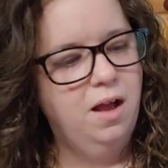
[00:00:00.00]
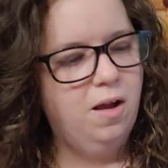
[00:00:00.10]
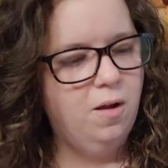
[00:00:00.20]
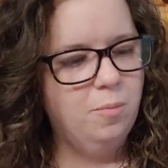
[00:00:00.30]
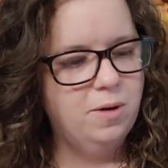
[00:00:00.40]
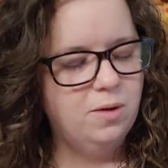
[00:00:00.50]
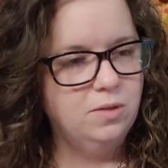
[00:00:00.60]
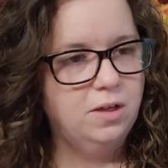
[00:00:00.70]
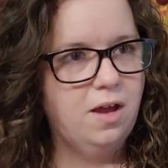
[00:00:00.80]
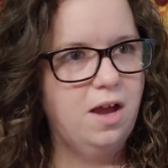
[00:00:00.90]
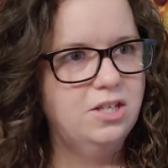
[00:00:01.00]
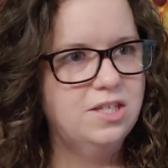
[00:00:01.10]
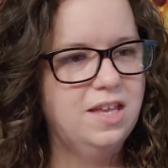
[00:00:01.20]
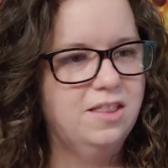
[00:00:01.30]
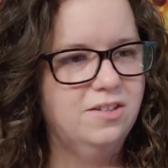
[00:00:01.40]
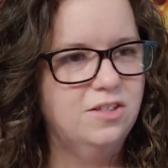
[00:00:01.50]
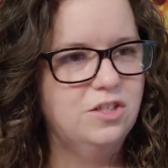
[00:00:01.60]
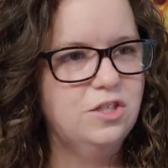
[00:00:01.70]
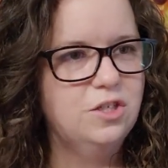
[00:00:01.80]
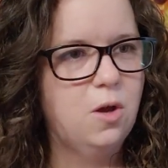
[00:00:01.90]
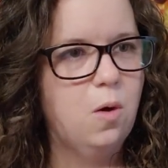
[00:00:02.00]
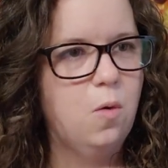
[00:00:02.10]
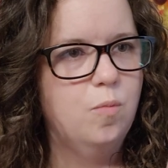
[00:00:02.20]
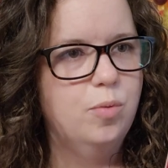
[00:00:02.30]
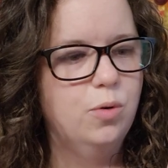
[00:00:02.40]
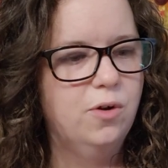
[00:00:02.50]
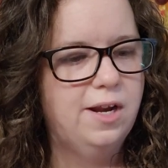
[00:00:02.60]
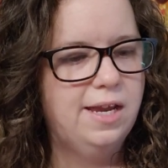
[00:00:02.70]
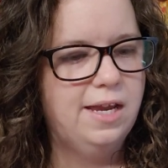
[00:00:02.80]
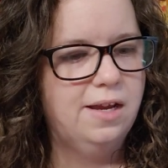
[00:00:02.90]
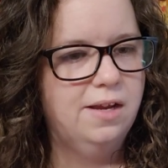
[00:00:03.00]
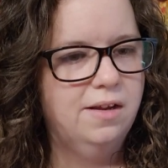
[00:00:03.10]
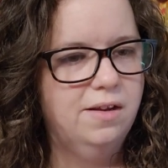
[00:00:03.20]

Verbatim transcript: Oh, but I, I just think this is so pretty.